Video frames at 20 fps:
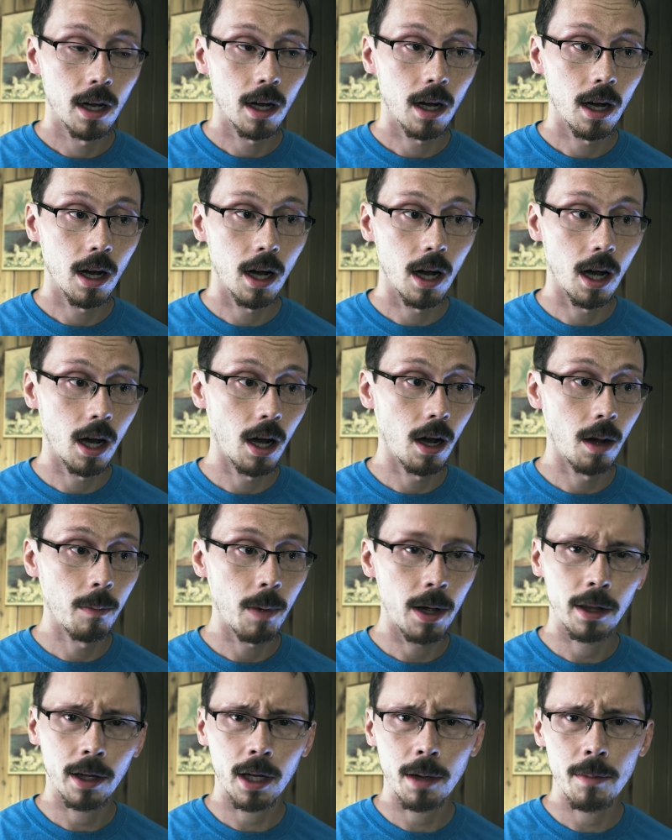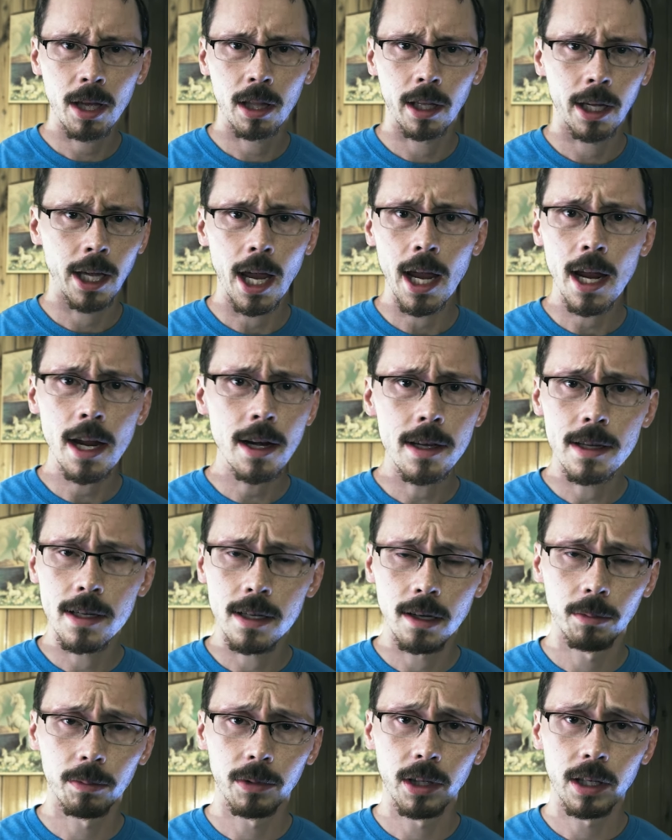I think I'm at like 80
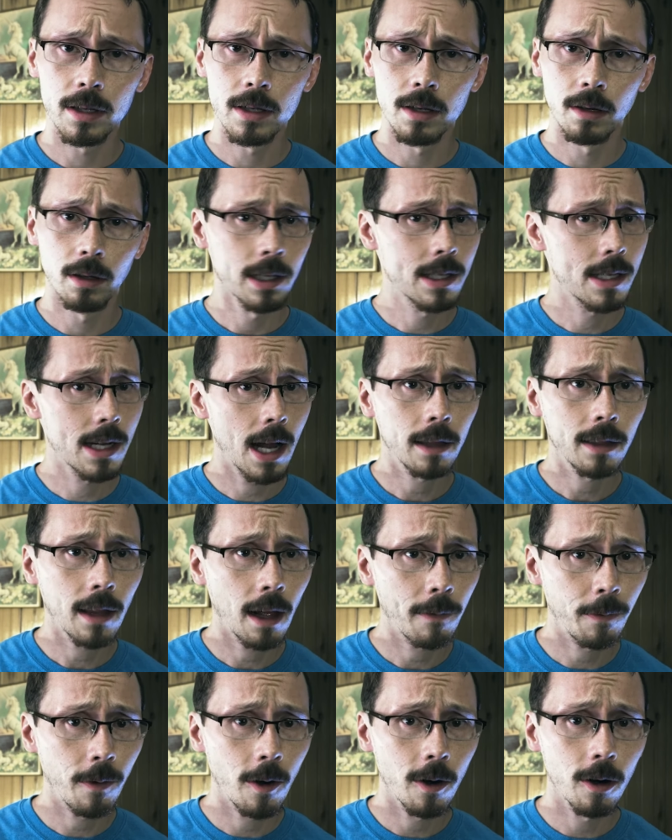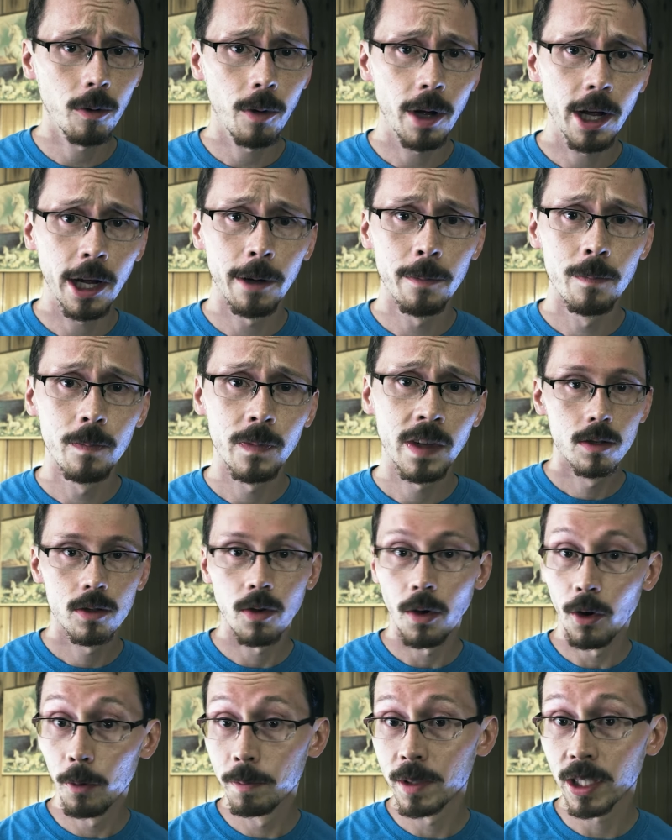something, so that's not that far away.
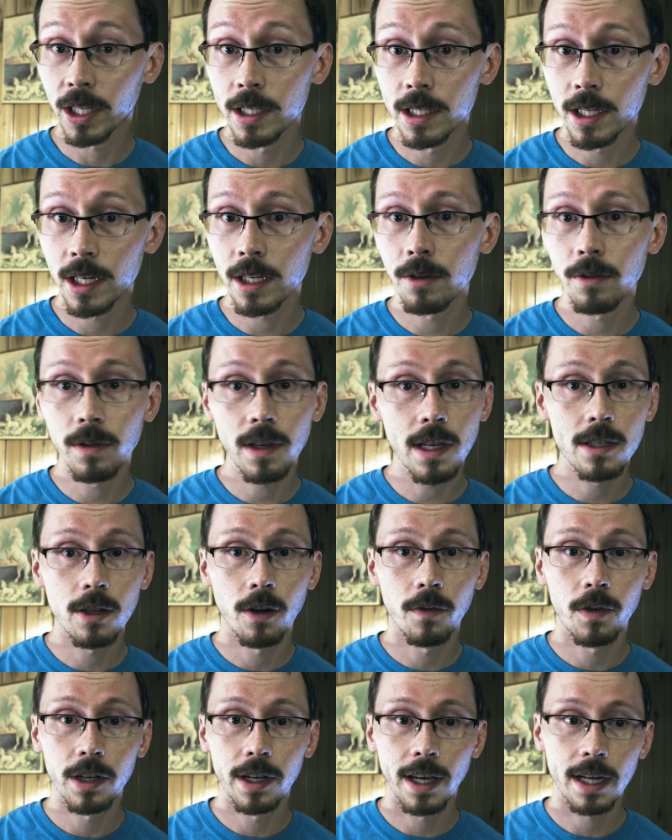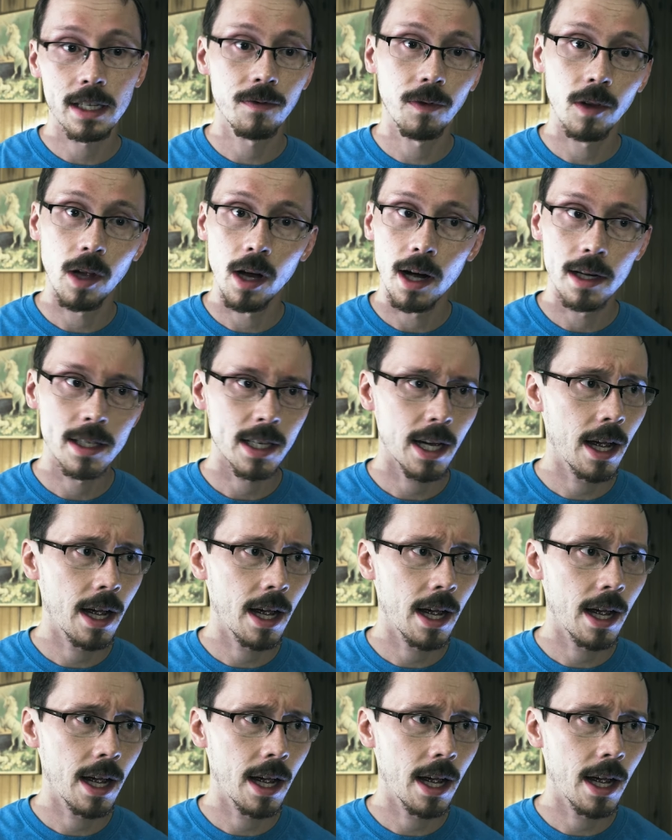So I hope to continue these over the next vlogs.